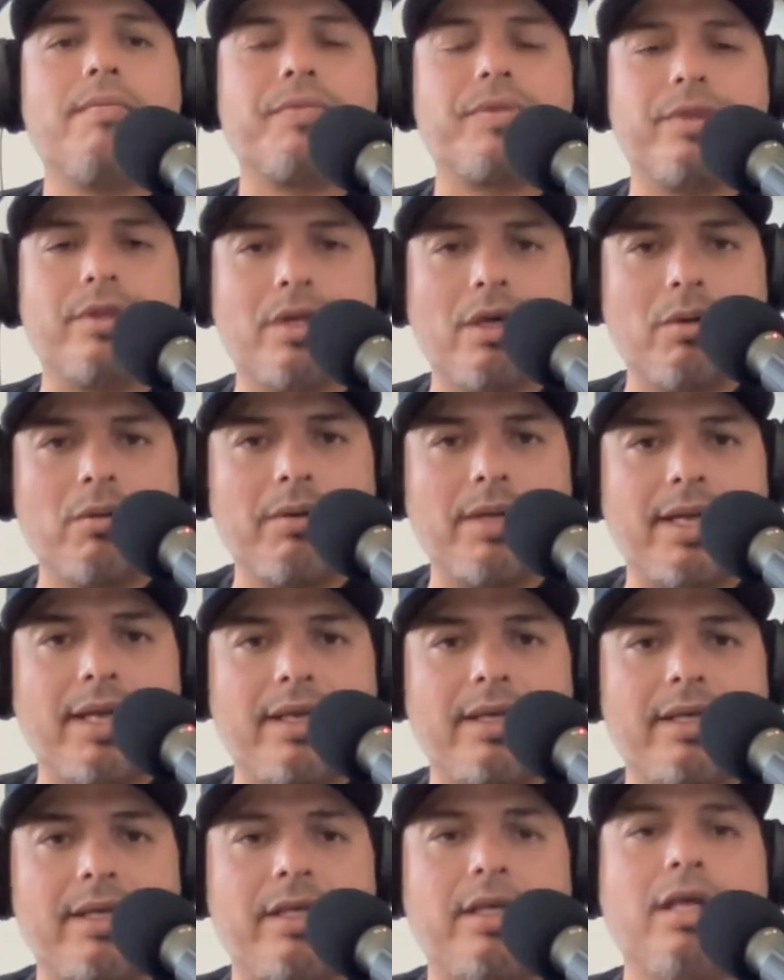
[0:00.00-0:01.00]
No,
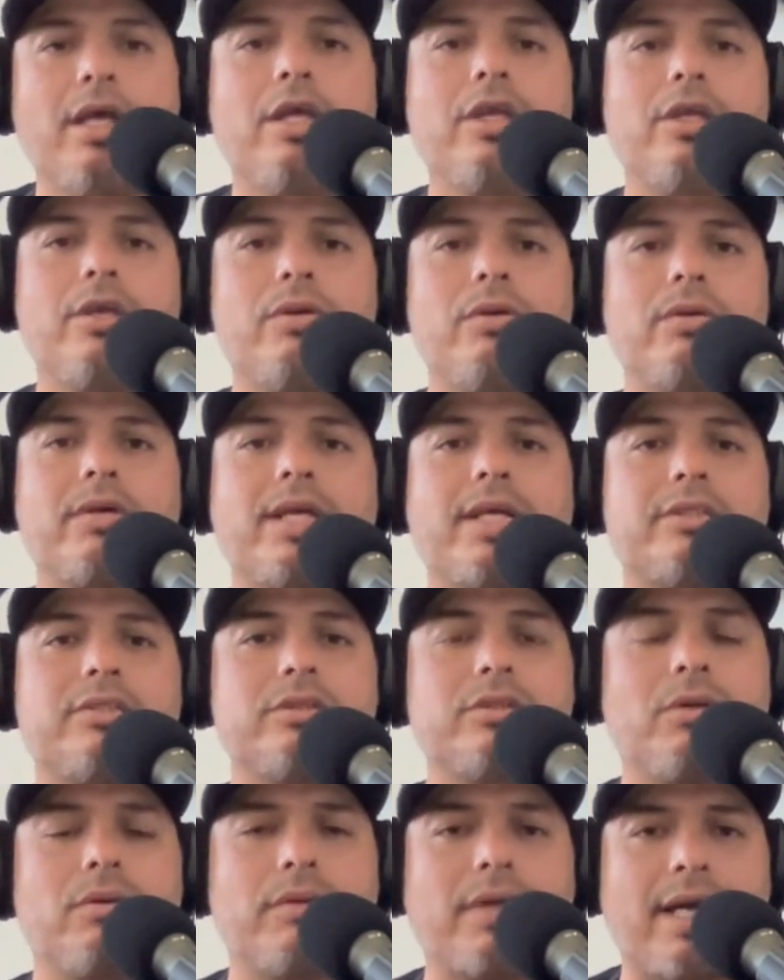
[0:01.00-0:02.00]
lady, you don't get to
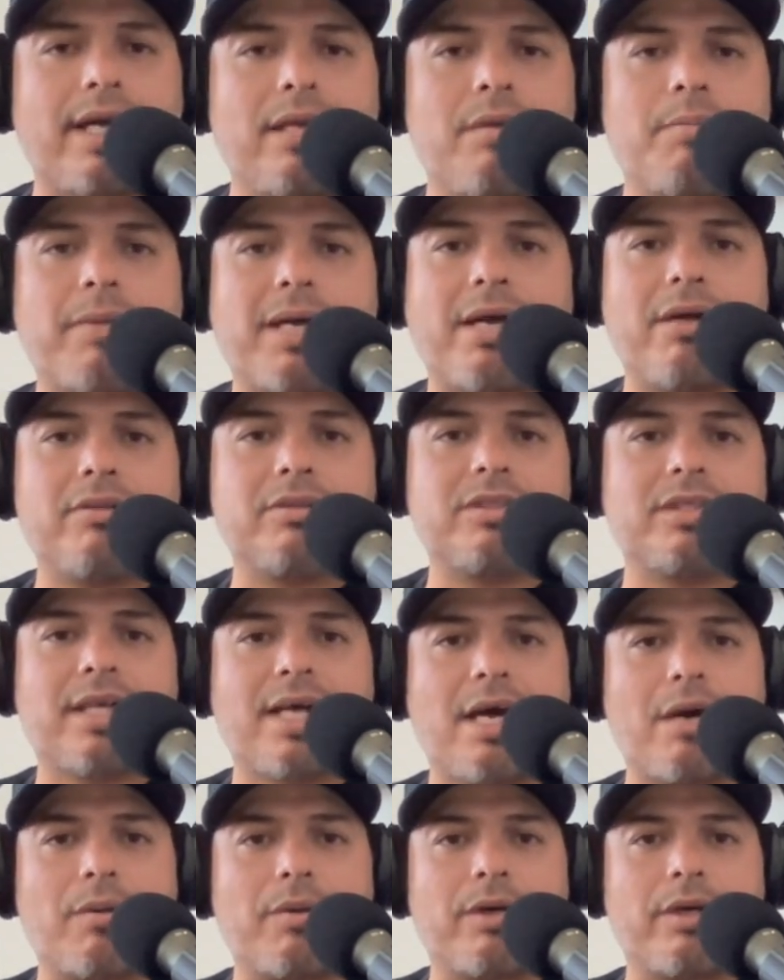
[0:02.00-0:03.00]
go 90 miles an
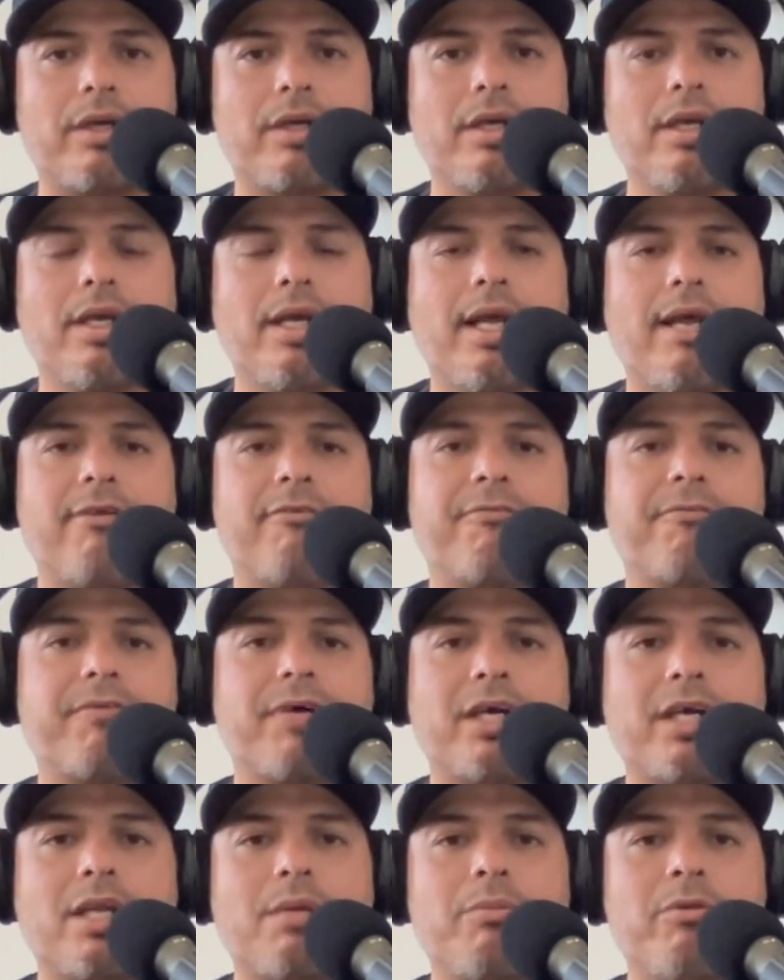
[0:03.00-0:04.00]
hour and
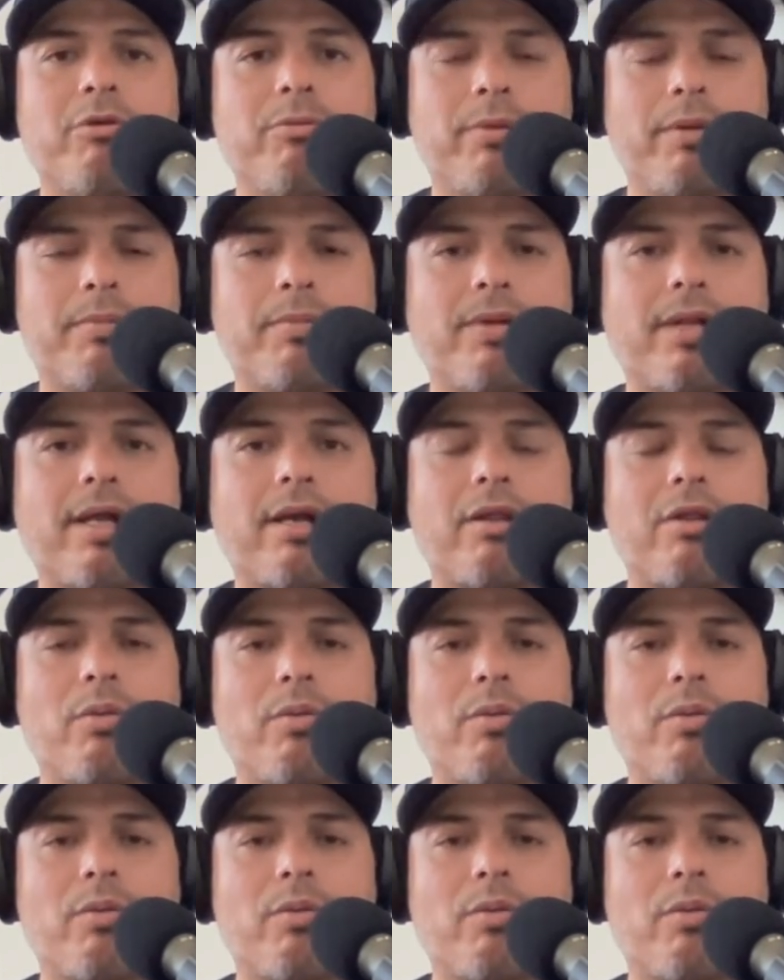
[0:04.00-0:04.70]
fucking move people out of the